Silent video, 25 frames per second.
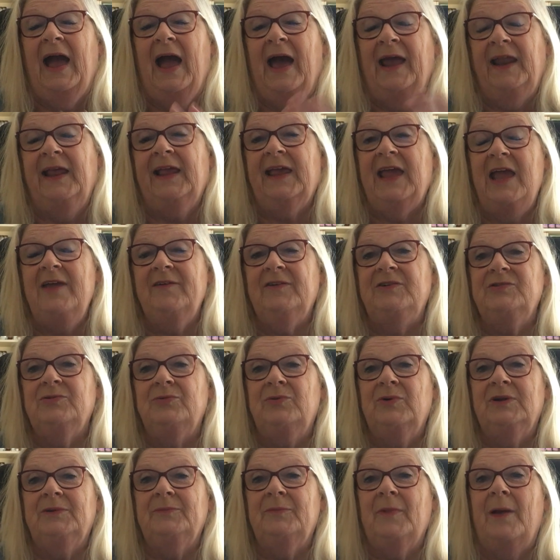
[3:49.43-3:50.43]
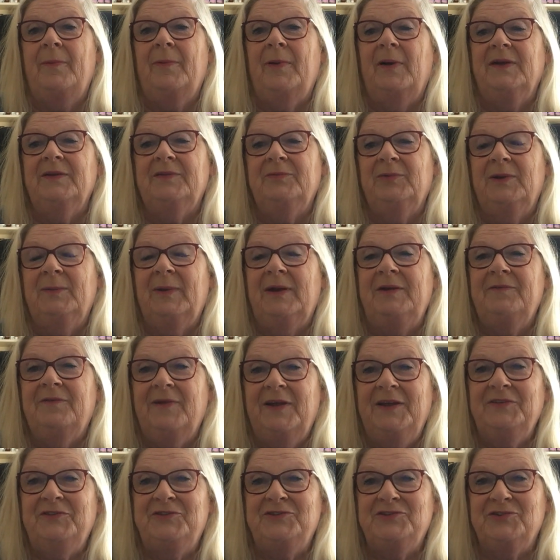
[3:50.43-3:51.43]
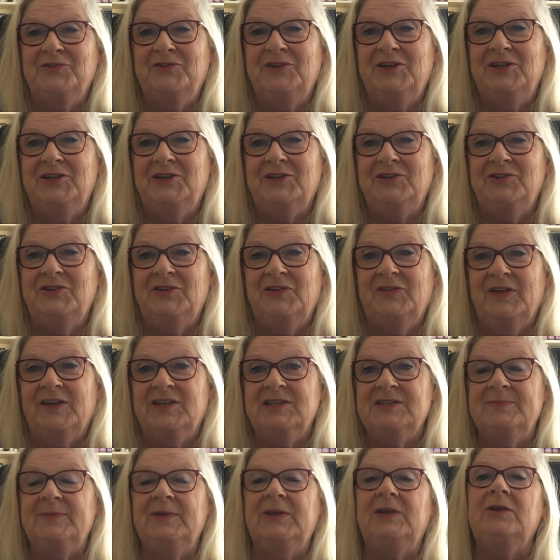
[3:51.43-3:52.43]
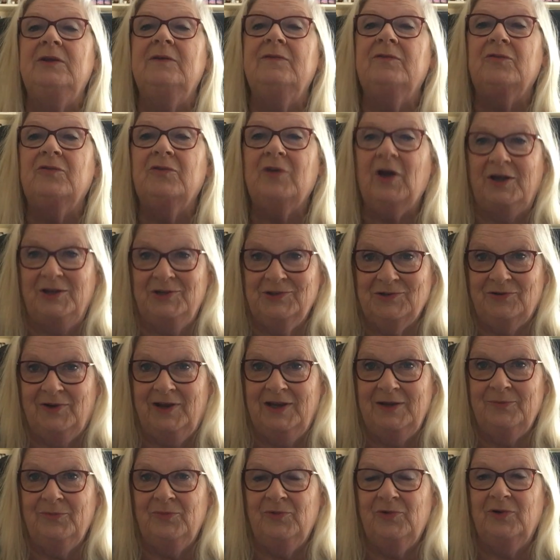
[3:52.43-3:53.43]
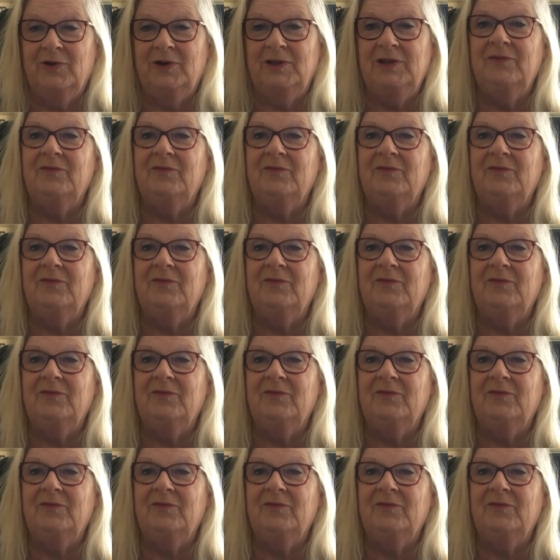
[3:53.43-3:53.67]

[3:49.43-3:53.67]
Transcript: and I gave it to one a person, one of my friends to read, and she said to me, "You've got to write more.